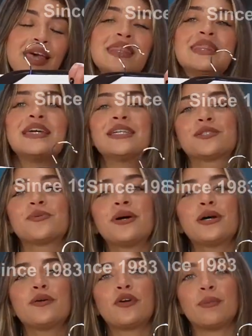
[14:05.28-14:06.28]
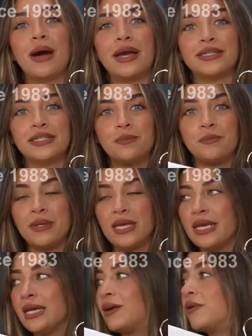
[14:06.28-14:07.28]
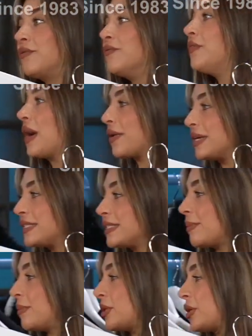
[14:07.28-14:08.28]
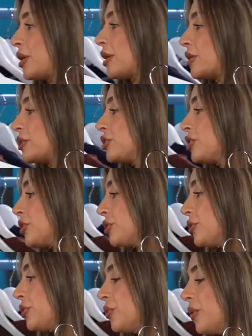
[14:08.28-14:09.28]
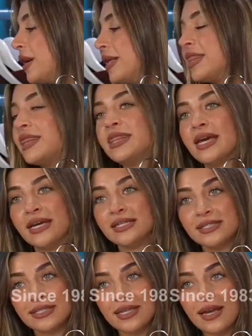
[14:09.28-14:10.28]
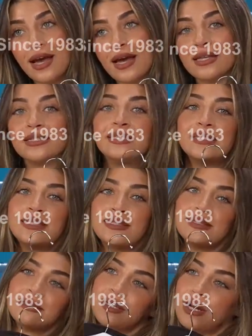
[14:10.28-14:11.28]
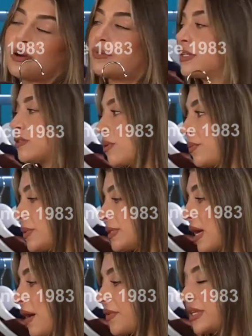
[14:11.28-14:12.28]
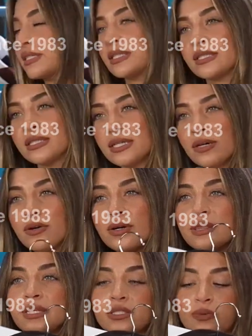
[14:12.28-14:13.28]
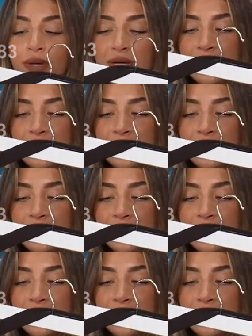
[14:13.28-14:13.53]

This one reminded me very similar to this, and this one was obviously silk, this one